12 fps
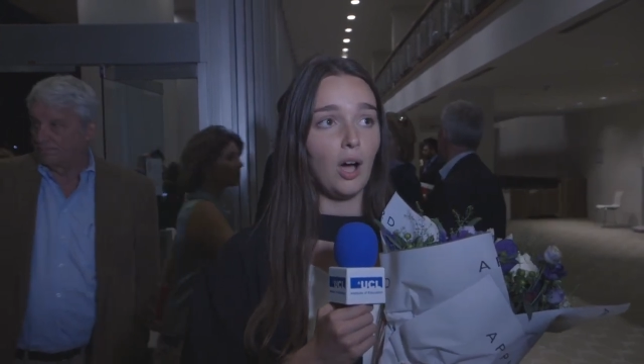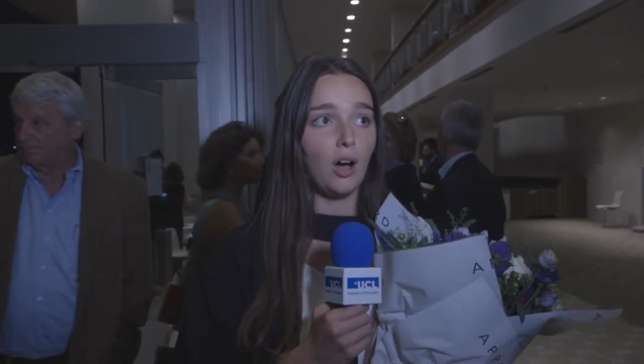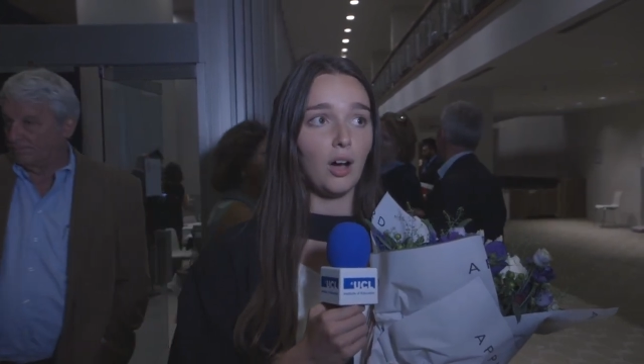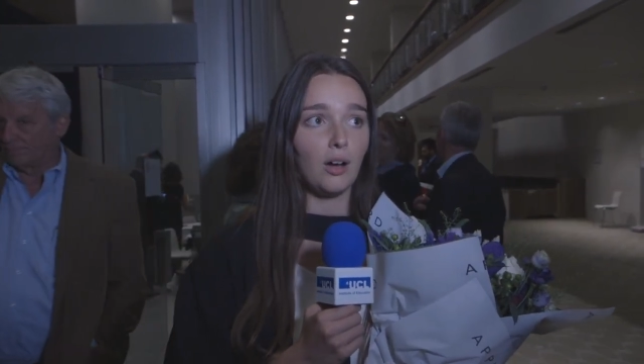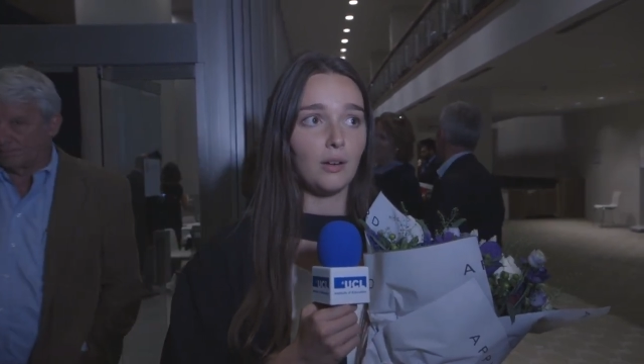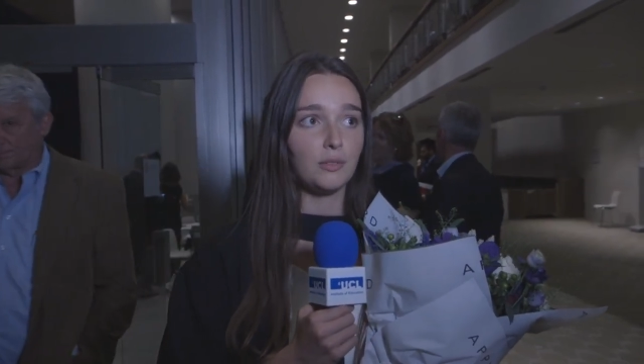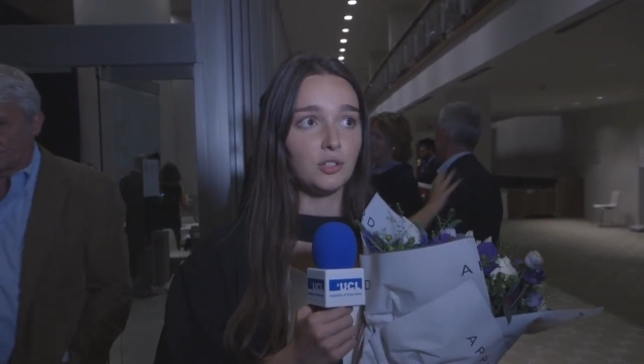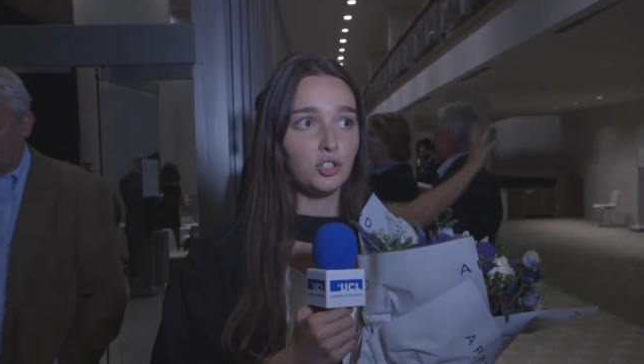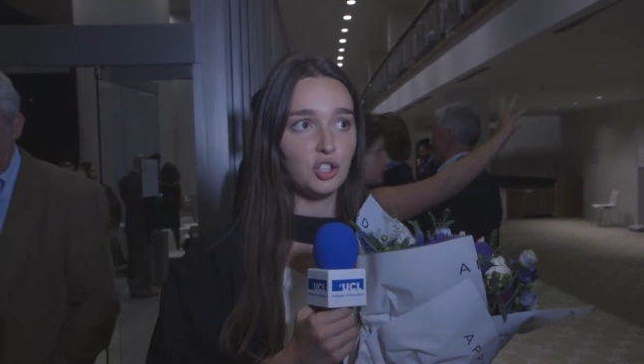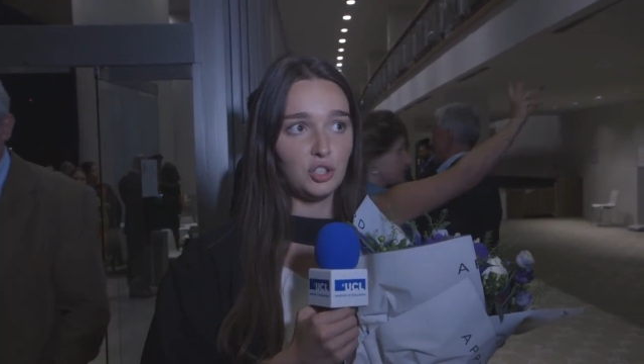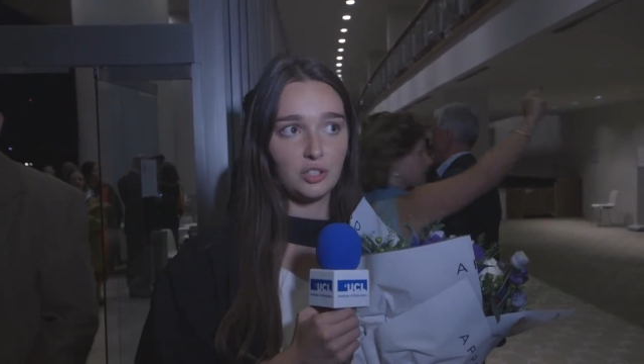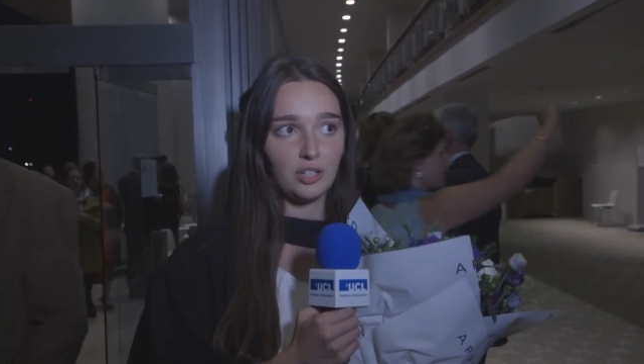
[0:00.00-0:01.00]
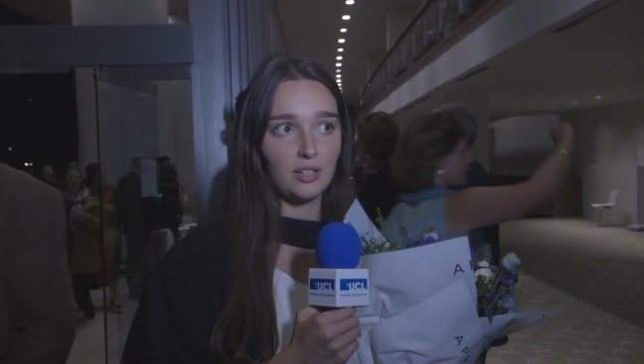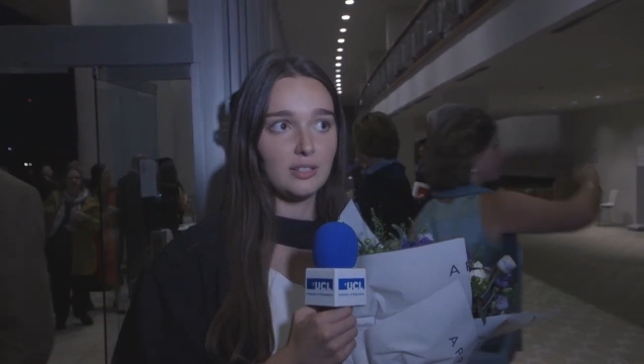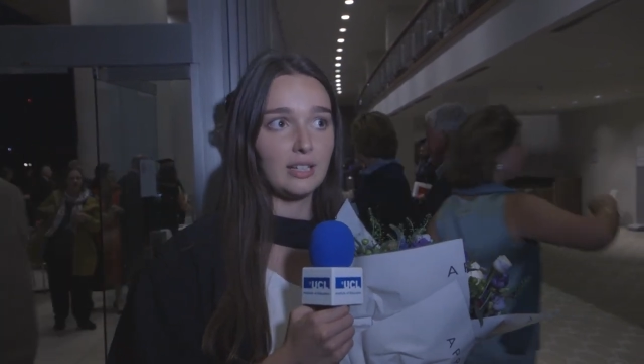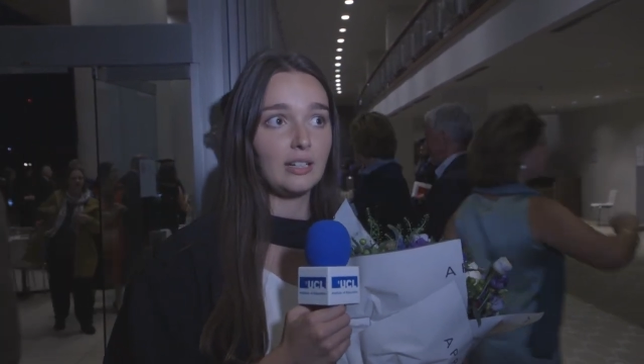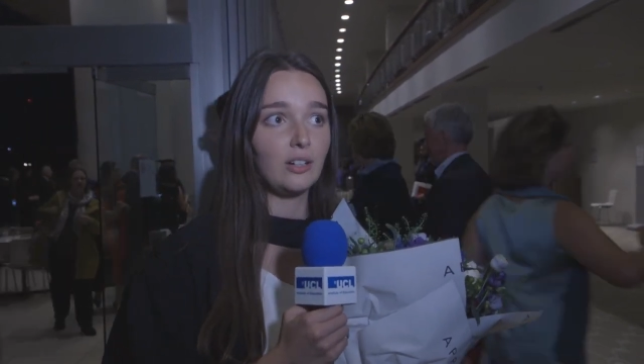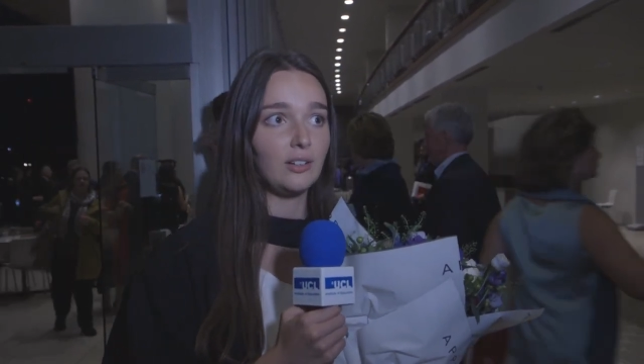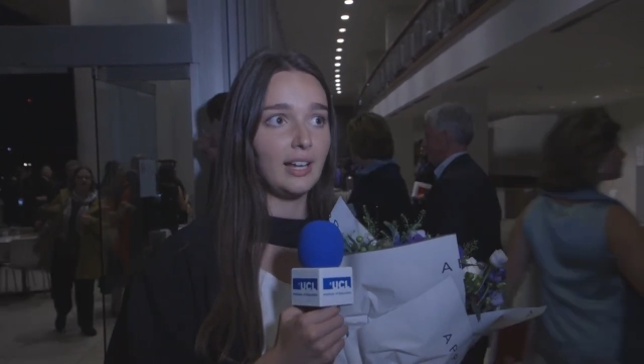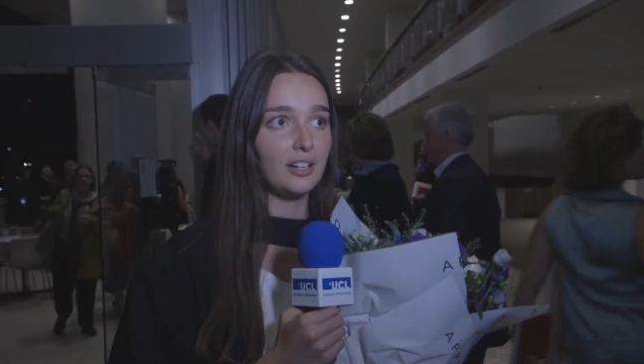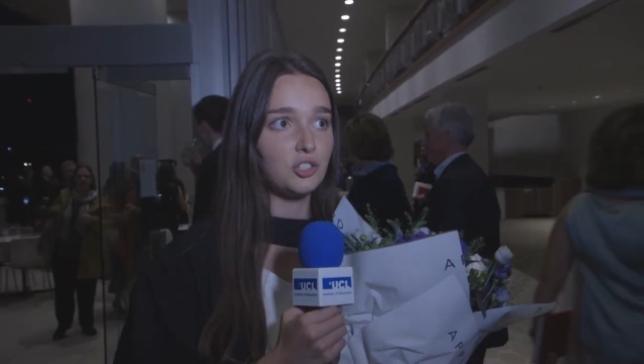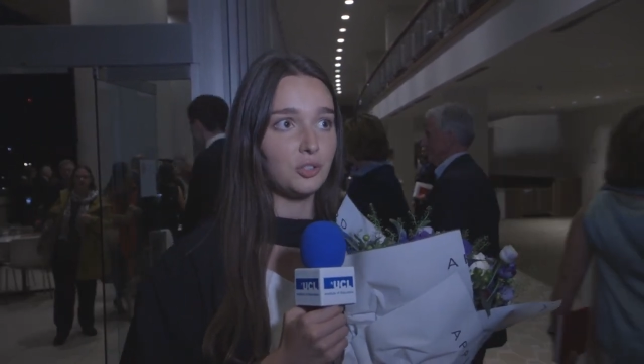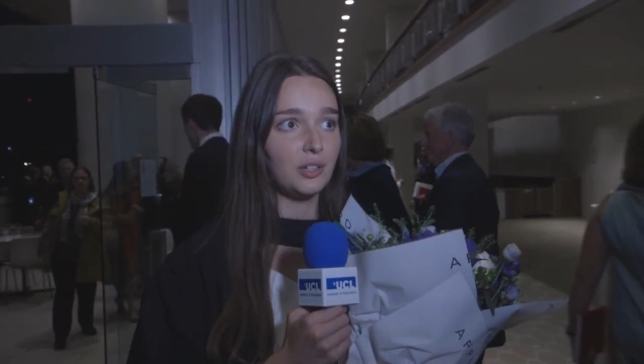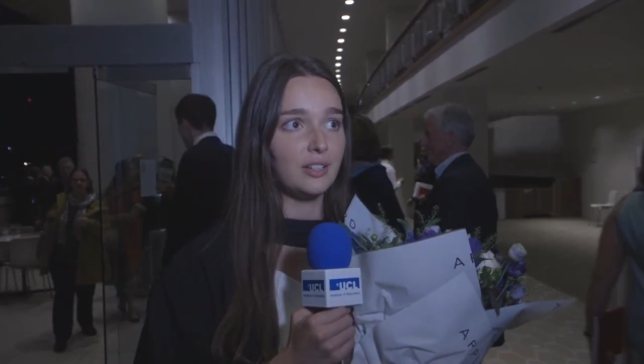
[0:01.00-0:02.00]
our tutors and our
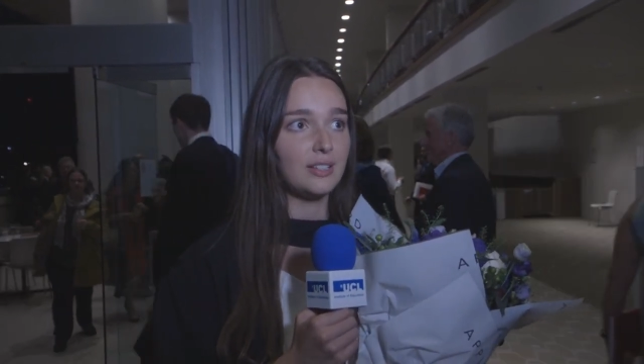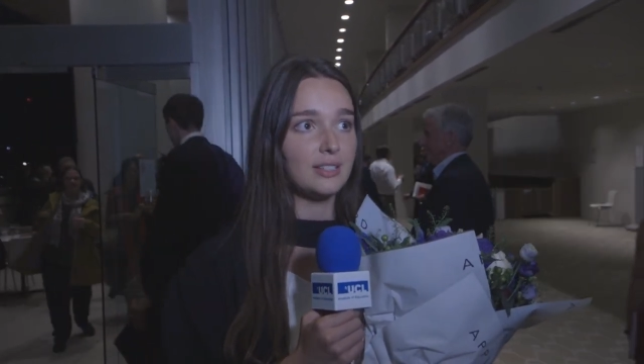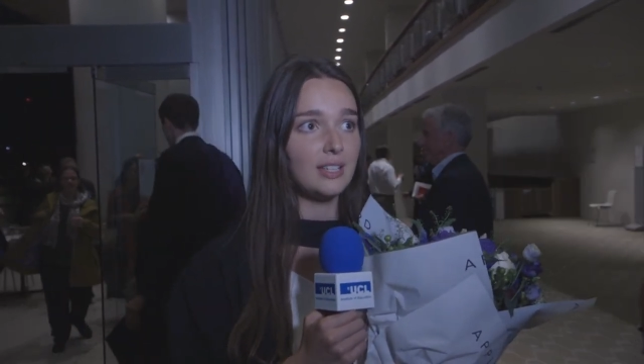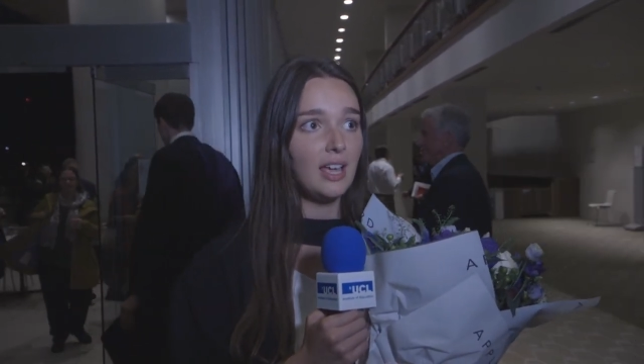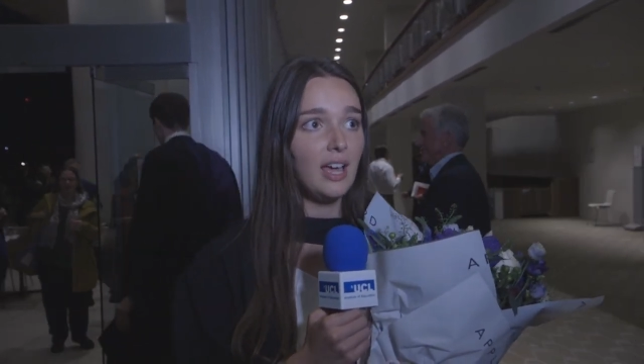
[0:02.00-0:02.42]
lecturers.